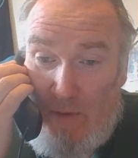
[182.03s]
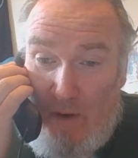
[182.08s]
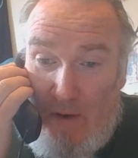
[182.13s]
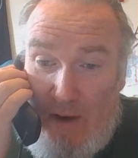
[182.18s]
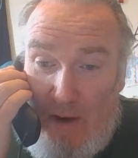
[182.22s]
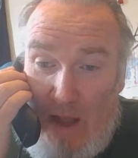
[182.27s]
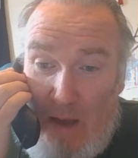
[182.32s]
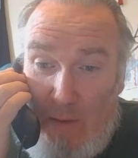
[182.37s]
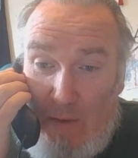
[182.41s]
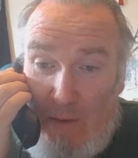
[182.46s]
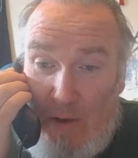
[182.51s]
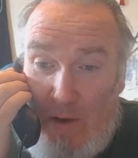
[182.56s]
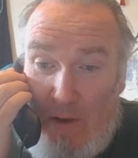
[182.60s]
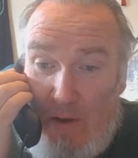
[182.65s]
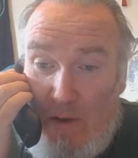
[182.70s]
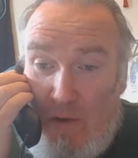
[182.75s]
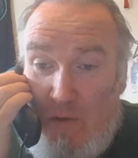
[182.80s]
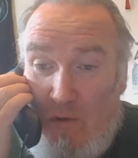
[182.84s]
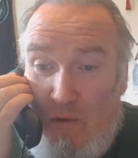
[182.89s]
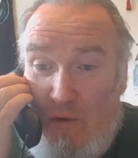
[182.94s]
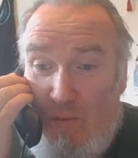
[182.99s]
are now a
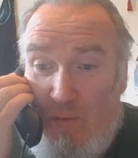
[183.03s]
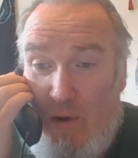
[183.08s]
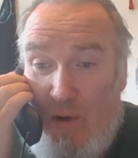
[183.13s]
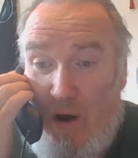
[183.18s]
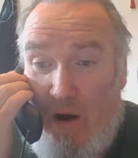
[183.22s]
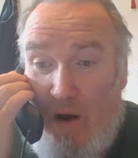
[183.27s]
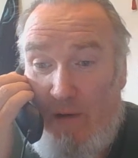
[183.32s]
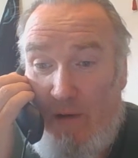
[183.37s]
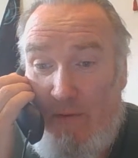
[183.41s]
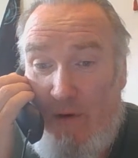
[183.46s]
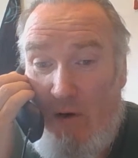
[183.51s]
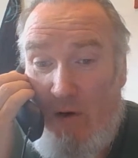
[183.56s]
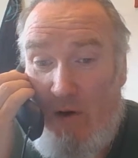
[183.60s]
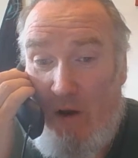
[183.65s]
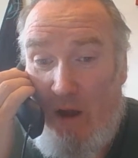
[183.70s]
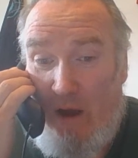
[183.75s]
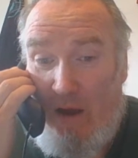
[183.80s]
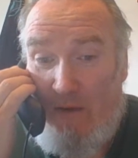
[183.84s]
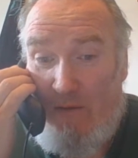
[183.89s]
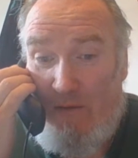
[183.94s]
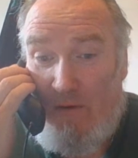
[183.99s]
huge part of our
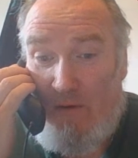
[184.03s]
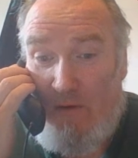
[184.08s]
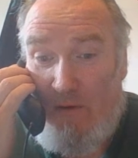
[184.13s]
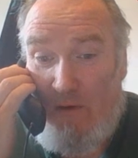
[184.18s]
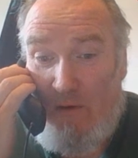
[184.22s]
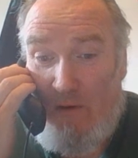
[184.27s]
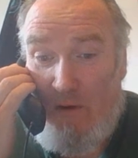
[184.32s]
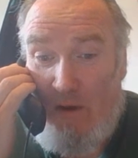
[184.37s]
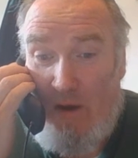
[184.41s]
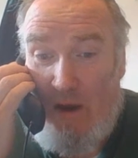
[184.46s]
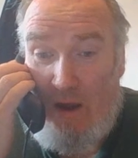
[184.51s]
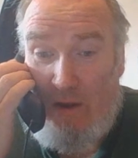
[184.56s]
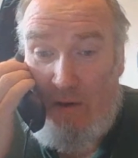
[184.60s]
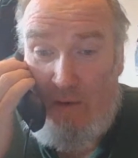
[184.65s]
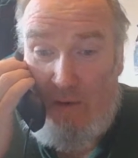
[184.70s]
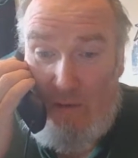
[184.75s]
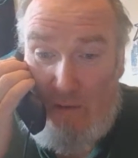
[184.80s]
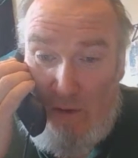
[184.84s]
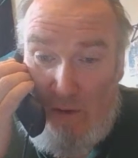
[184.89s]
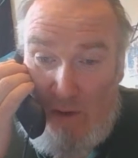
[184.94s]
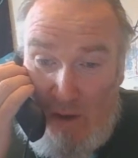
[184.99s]
lives. Can't
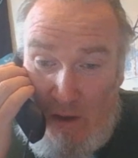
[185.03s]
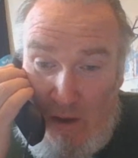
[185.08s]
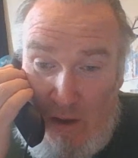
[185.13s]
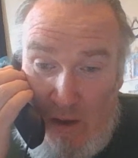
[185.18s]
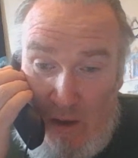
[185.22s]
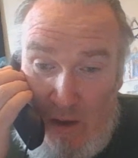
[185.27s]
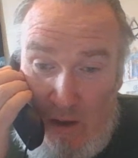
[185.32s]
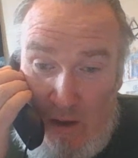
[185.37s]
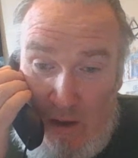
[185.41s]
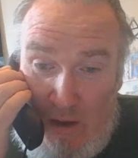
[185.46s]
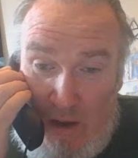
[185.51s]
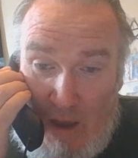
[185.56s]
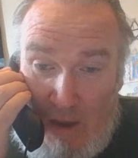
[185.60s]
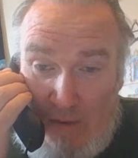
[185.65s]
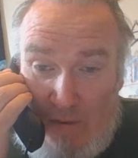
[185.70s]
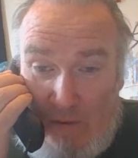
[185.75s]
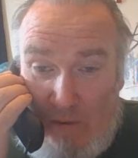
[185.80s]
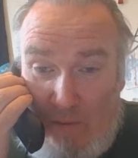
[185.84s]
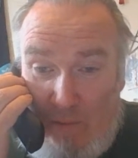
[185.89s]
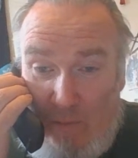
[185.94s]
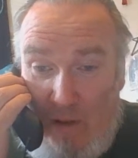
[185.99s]
you see?
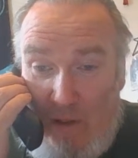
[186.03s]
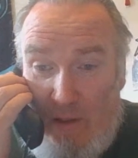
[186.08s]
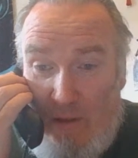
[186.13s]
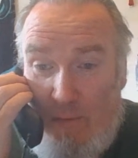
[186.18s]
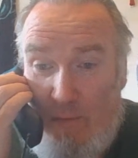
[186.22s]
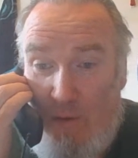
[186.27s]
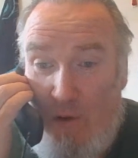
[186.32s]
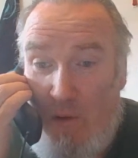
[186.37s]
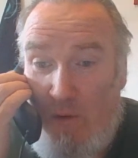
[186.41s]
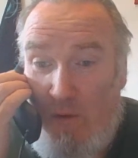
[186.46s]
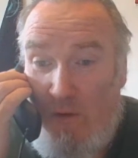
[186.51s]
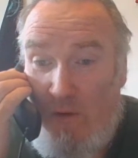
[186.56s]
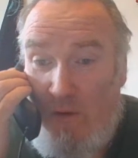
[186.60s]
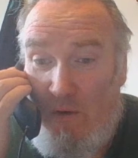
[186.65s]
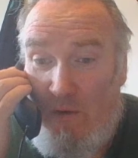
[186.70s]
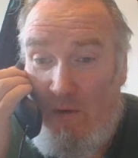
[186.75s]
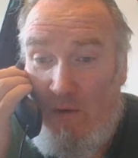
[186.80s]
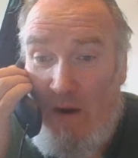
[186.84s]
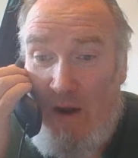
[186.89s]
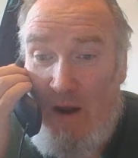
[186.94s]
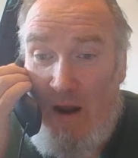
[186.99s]
Can't you smell the
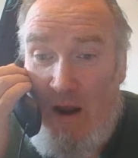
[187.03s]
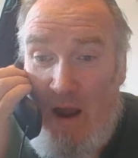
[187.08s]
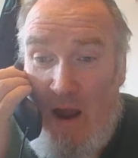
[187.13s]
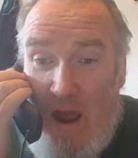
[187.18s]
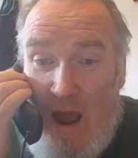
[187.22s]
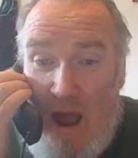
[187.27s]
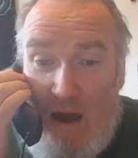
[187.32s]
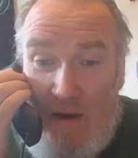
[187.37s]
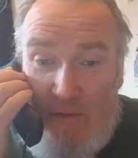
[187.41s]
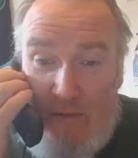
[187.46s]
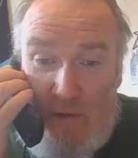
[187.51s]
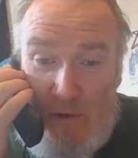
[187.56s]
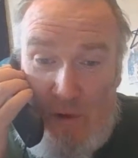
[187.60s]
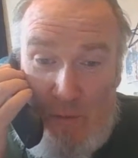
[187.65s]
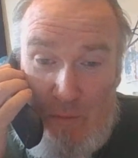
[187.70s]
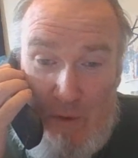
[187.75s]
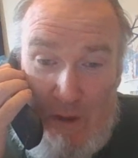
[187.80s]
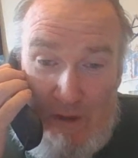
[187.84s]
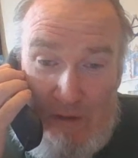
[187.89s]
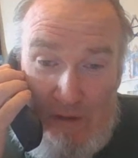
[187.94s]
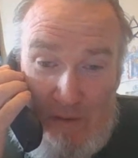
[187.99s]
roses? Haven't you
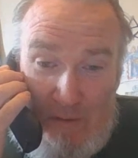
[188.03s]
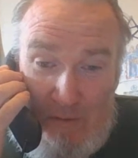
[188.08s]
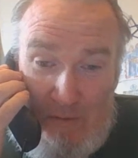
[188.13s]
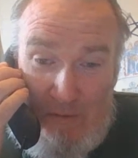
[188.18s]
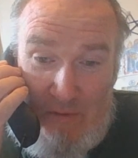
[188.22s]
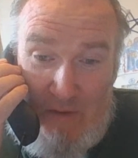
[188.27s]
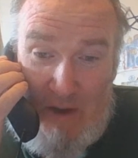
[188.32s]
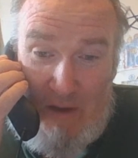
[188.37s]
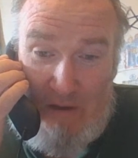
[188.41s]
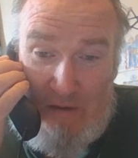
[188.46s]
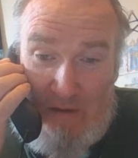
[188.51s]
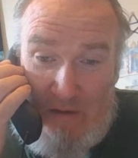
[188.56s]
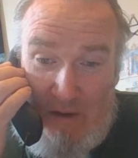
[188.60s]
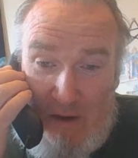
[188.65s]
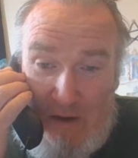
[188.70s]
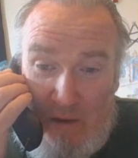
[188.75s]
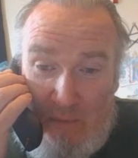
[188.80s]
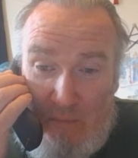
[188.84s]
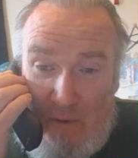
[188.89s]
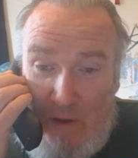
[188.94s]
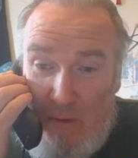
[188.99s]
met some
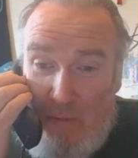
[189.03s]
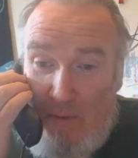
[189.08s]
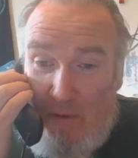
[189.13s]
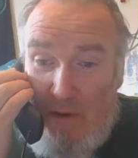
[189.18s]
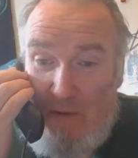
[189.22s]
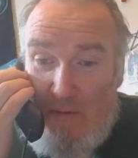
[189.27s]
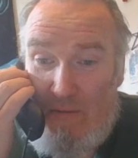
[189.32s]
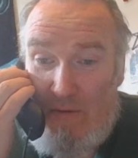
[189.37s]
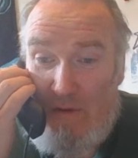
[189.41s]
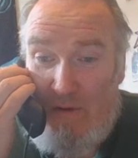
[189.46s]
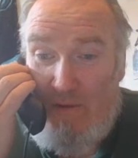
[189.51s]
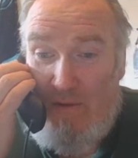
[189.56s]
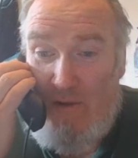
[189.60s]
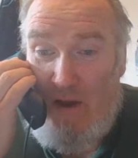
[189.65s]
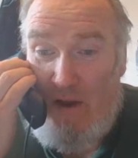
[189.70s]
fascinating people over the